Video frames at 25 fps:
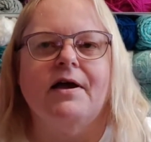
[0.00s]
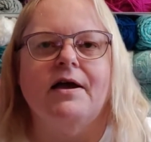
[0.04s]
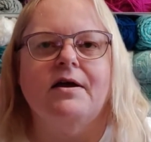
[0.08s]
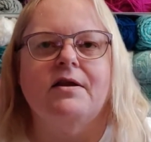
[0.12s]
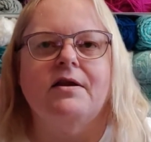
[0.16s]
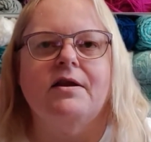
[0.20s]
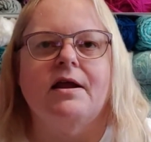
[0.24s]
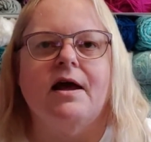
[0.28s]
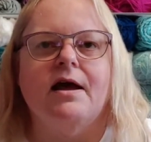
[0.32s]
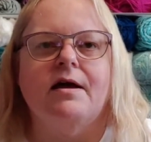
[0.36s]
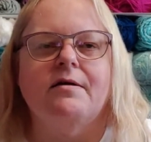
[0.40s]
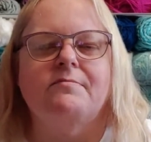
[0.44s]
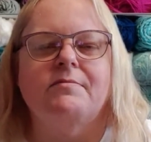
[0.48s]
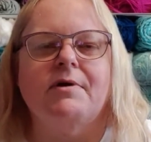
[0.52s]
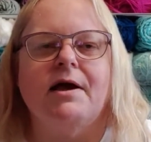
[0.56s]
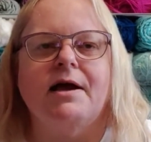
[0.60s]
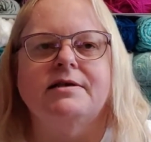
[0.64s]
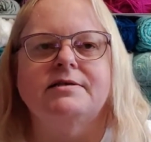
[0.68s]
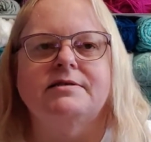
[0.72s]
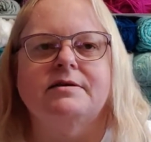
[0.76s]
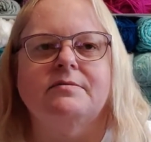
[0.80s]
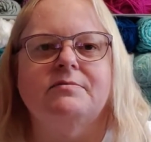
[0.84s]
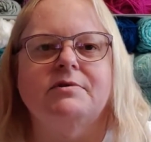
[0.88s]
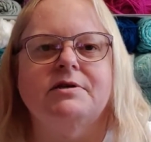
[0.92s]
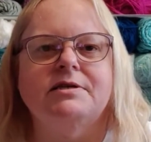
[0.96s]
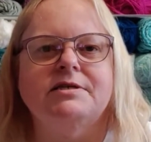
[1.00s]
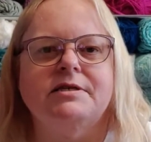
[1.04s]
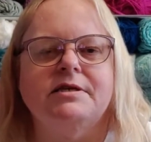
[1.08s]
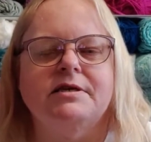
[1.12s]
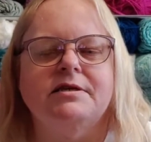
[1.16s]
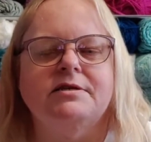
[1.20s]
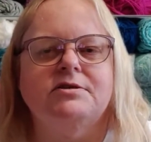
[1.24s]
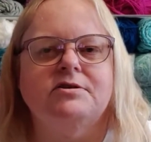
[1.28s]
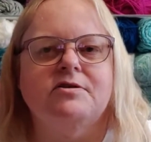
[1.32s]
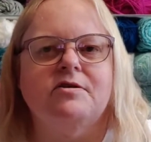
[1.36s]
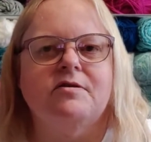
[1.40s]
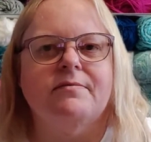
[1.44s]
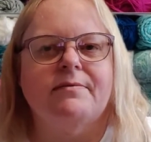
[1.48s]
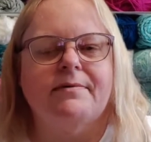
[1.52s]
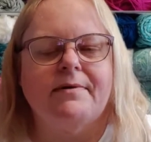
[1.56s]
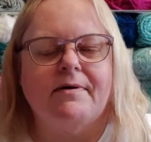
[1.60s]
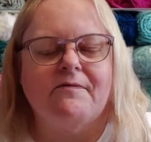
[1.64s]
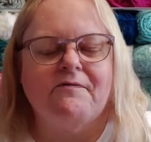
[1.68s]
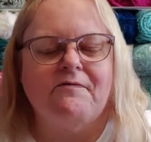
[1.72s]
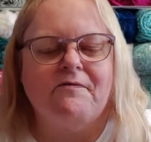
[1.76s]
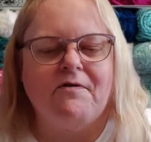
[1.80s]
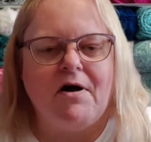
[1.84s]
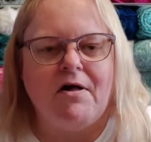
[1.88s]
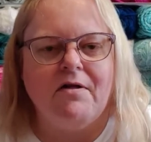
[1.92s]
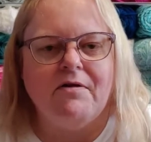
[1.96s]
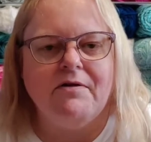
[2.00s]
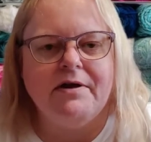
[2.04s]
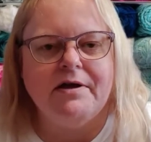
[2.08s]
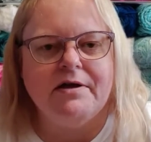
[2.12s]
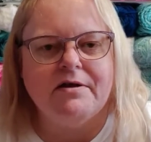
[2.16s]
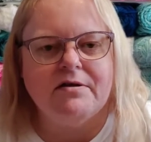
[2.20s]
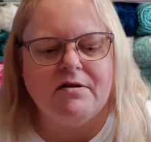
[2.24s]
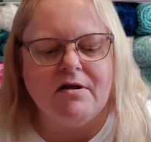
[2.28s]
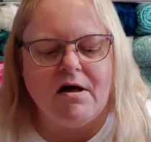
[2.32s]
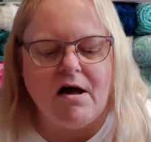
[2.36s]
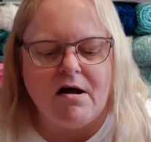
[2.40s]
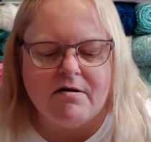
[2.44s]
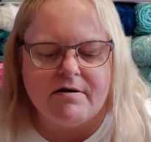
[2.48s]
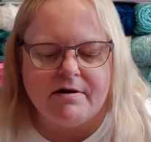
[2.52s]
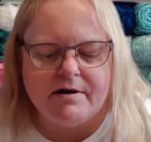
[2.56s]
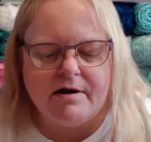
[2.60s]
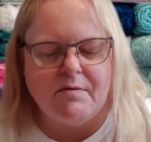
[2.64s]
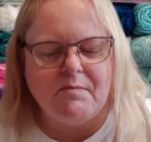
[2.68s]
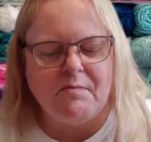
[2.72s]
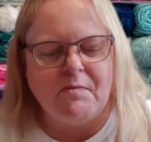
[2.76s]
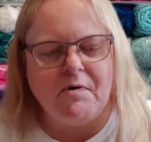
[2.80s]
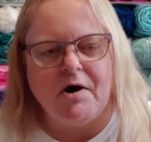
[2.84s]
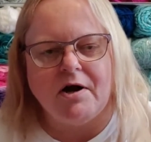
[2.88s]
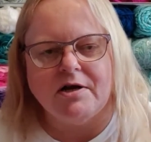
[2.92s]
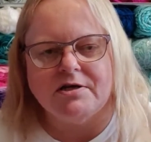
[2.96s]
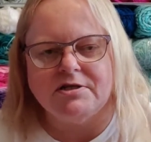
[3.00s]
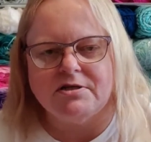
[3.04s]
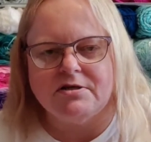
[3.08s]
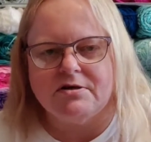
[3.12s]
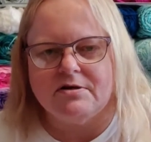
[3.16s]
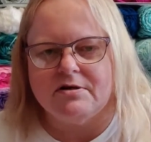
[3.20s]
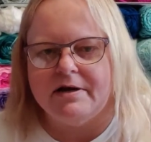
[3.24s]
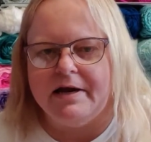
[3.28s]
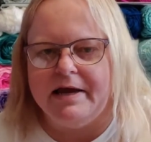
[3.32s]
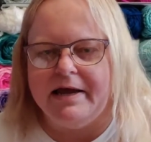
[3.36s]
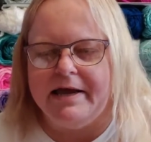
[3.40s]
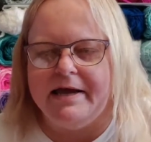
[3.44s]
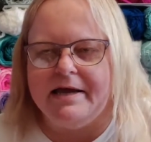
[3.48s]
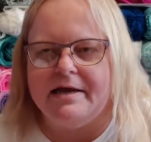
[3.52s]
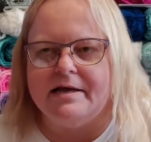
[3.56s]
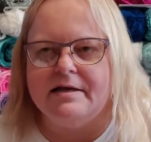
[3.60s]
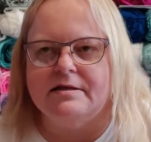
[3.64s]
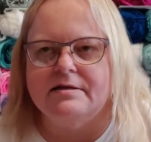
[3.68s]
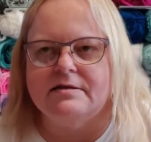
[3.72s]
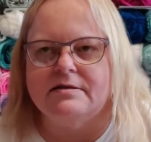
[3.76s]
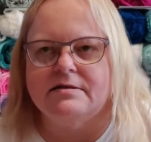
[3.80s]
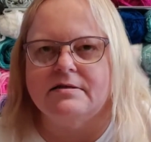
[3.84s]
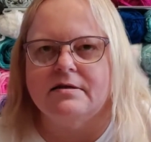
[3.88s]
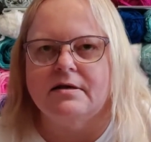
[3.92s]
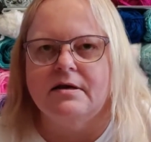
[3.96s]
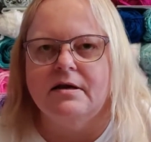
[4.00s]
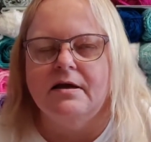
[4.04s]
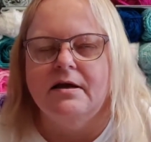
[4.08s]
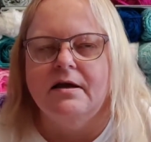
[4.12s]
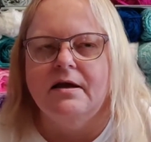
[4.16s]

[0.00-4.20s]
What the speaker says: And as I'm listening to him and I'm following along and I'm watching her hands,